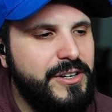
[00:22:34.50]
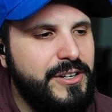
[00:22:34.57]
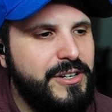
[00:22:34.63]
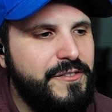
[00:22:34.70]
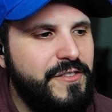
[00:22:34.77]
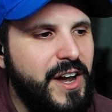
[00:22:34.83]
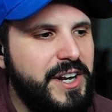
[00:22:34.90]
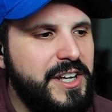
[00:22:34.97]

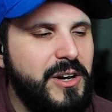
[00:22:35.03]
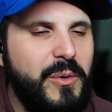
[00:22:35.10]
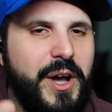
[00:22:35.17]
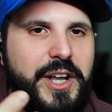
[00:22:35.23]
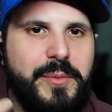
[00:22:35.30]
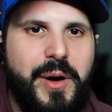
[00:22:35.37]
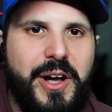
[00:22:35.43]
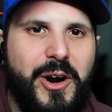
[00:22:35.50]
finding a
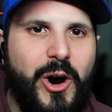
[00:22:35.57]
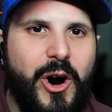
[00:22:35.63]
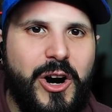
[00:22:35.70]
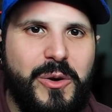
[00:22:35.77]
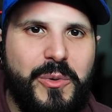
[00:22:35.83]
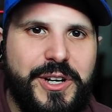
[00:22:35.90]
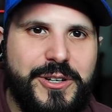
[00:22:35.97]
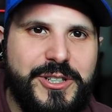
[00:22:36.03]
way to my heart
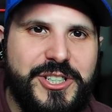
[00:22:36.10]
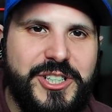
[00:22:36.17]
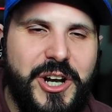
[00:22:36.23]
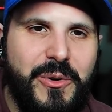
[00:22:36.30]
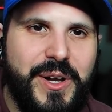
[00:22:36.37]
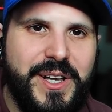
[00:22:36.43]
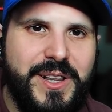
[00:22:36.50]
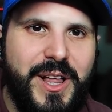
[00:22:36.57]
when you're
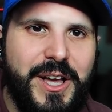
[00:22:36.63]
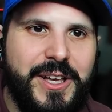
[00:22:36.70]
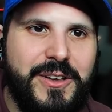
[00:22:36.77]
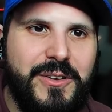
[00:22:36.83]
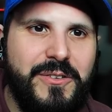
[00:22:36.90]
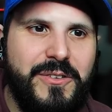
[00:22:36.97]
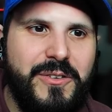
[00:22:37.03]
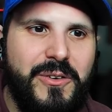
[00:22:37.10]
showing, like,
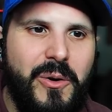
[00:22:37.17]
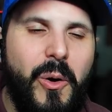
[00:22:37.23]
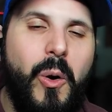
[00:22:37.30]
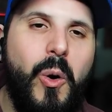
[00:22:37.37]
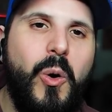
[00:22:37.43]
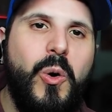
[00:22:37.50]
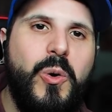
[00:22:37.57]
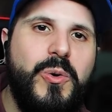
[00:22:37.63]

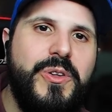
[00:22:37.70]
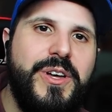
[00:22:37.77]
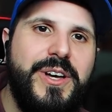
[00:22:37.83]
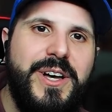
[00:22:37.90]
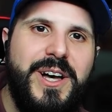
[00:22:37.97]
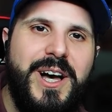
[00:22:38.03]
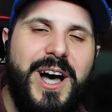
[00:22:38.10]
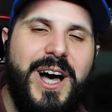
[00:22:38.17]
old
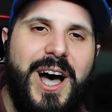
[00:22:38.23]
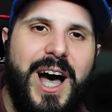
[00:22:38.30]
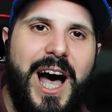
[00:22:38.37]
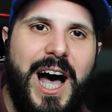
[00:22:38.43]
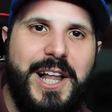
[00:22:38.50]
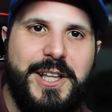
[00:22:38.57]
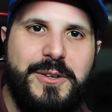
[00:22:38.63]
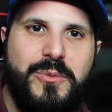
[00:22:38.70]

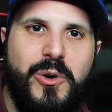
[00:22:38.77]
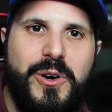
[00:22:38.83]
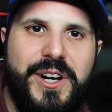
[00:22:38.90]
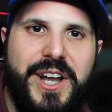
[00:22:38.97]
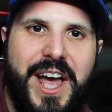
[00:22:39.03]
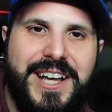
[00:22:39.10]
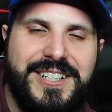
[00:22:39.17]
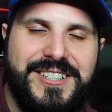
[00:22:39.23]

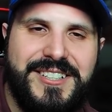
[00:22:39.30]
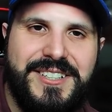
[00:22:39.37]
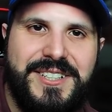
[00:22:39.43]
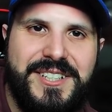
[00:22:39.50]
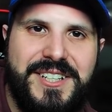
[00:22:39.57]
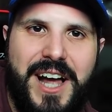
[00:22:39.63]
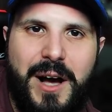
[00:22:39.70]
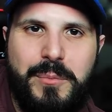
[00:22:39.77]
Hollywood-esque
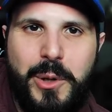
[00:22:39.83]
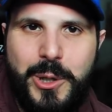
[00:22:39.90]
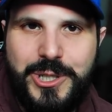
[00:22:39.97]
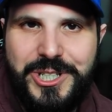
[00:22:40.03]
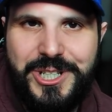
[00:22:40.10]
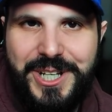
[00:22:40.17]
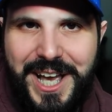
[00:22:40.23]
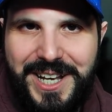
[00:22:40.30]

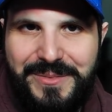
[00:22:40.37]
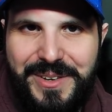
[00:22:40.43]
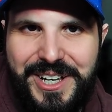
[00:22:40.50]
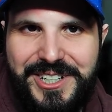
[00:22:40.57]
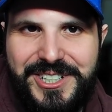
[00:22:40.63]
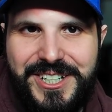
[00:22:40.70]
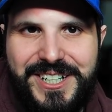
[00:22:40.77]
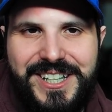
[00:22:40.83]
stop-motion
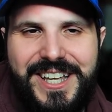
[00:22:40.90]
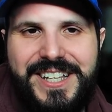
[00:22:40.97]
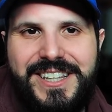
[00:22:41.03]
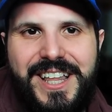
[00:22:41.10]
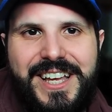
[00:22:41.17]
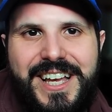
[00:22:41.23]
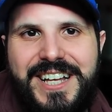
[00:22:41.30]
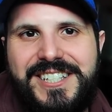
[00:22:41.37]
animation.
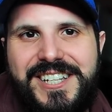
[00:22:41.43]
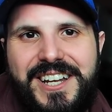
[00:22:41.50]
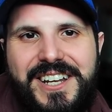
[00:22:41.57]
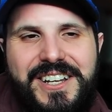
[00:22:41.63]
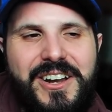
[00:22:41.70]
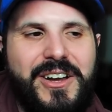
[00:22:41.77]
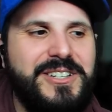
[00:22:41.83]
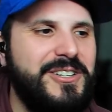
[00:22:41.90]
Like I said,
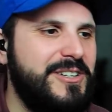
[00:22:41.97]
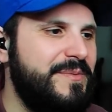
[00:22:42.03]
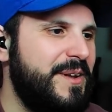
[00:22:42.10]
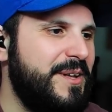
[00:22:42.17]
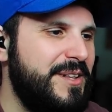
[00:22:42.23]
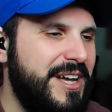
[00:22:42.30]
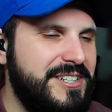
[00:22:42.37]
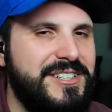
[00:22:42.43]
you know, I talked about
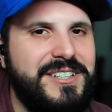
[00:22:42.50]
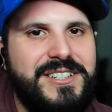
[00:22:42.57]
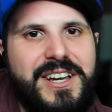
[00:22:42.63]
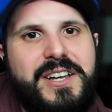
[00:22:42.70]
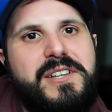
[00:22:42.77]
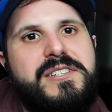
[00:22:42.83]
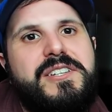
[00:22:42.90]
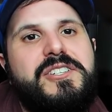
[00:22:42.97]
Clash of the
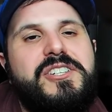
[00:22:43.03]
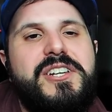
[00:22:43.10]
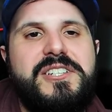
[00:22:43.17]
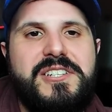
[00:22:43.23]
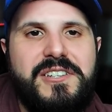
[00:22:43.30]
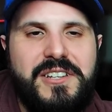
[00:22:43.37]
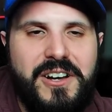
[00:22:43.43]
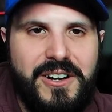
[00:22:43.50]
Titans and
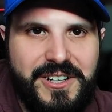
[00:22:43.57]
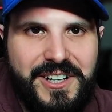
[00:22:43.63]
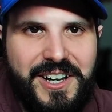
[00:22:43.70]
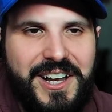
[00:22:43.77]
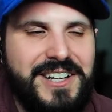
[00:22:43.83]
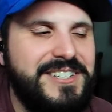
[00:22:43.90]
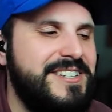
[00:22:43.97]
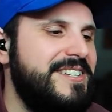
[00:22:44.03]
Jason the
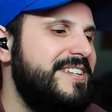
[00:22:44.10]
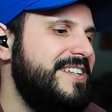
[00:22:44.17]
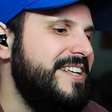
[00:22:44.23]
Argonauts. And,